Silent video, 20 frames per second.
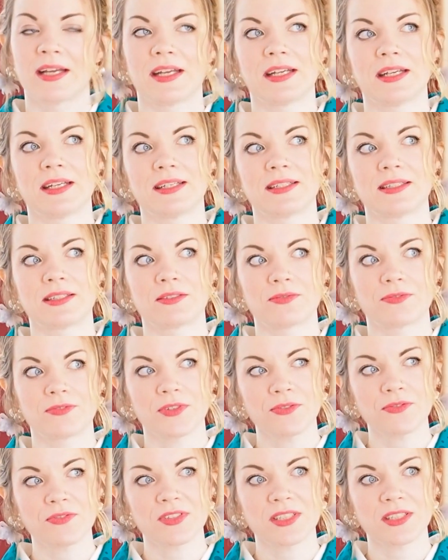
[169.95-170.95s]
is
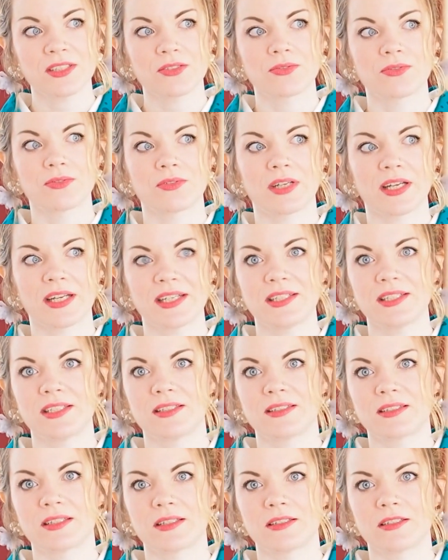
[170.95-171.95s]
15 to
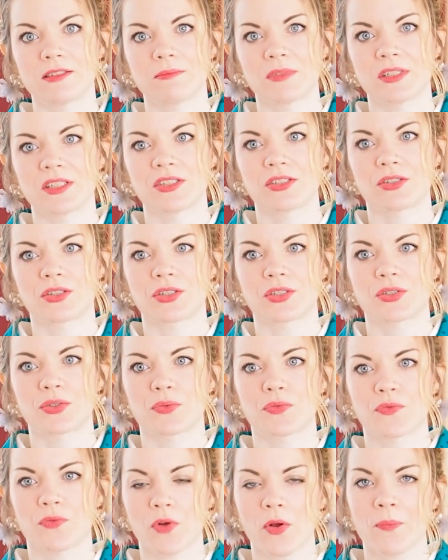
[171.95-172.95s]
18 centimeters
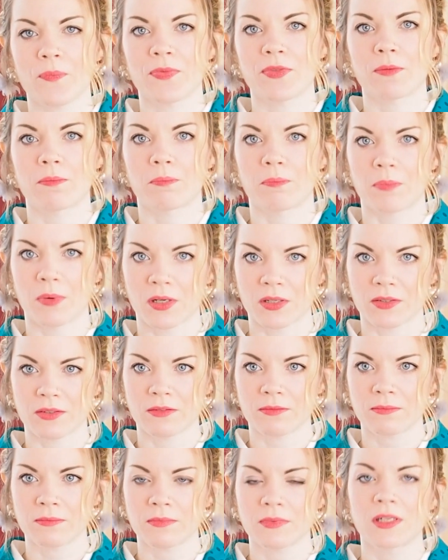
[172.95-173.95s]
from the
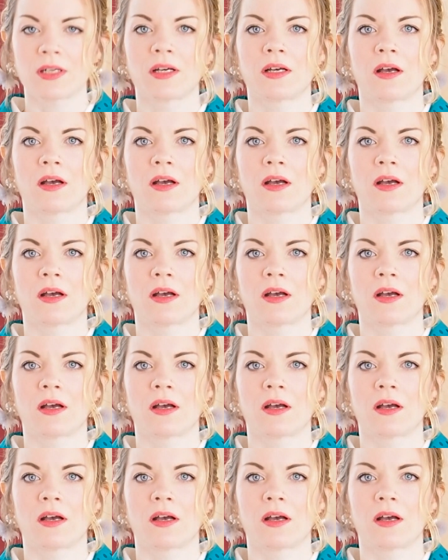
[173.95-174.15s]
bottom